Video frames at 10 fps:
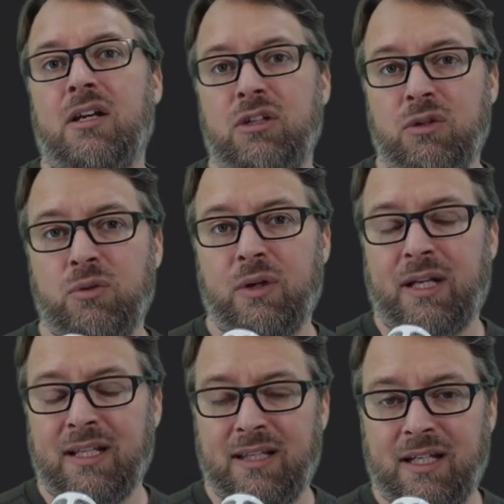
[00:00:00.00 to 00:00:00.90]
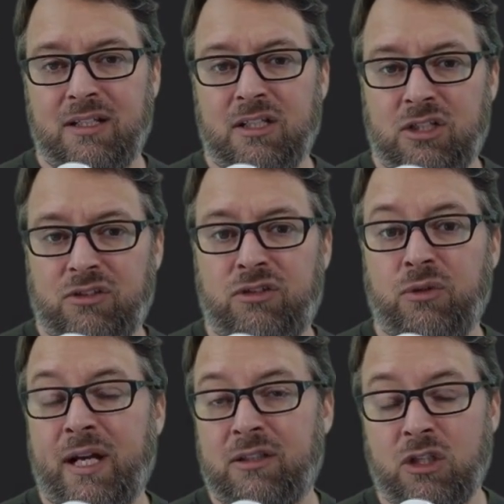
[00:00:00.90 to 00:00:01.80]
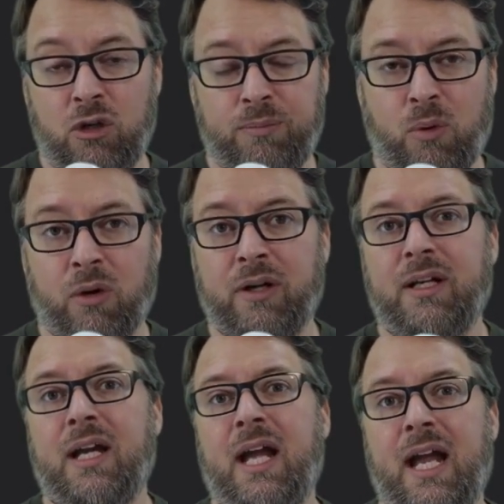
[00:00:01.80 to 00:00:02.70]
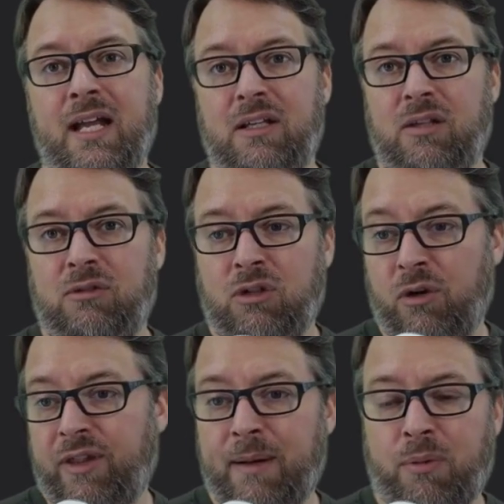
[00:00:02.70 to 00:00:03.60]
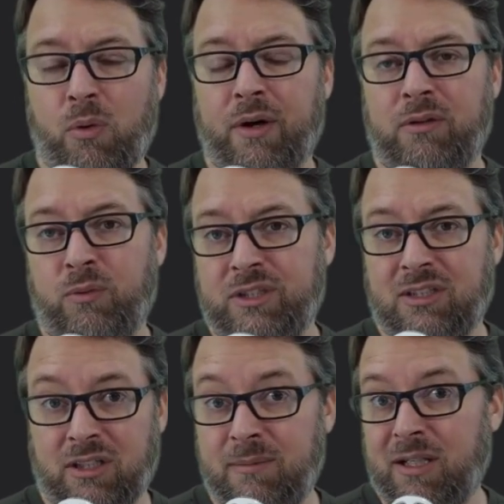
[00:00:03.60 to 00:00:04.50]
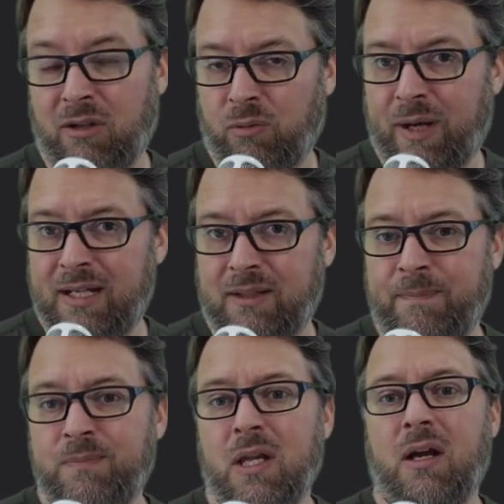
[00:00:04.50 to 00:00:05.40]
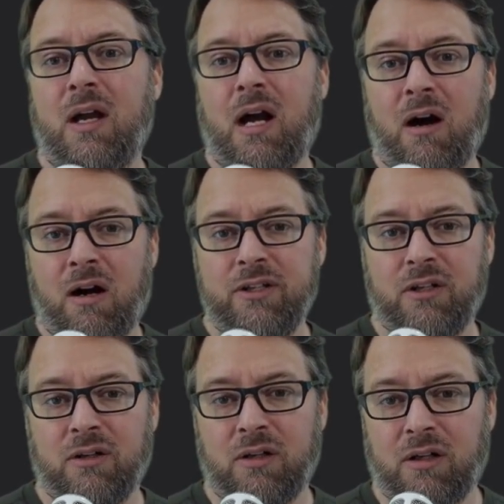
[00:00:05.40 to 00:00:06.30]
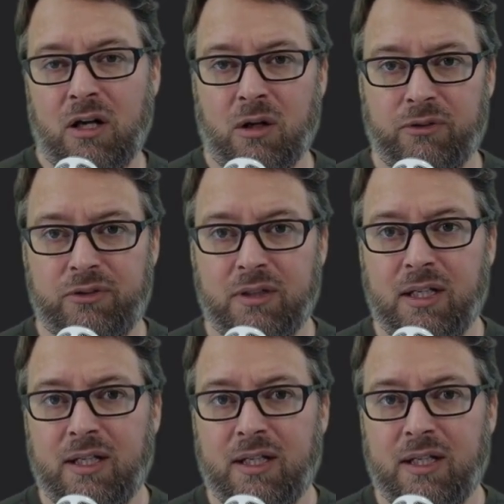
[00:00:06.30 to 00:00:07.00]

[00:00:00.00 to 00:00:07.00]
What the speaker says: you can then just do a node port and go to that port, which is going to be a little random on your host.